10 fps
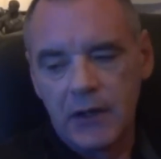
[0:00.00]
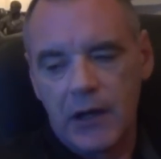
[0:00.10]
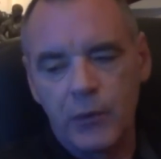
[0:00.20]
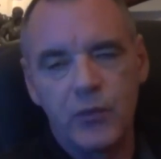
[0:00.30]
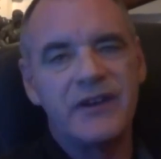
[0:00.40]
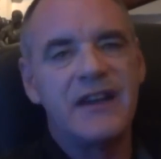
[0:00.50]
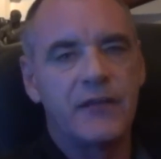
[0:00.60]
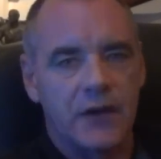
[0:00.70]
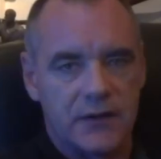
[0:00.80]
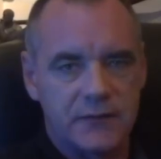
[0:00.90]
I will
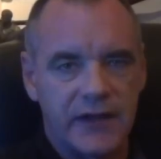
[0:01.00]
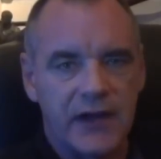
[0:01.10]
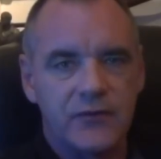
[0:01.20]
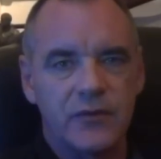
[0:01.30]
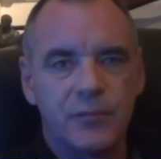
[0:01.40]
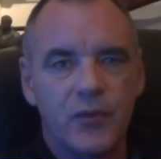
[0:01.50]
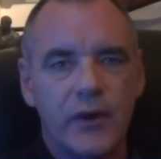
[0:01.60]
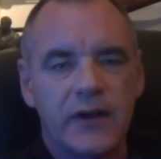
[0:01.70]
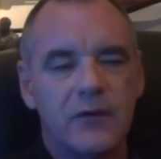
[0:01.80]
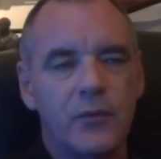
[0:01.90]
never get to a point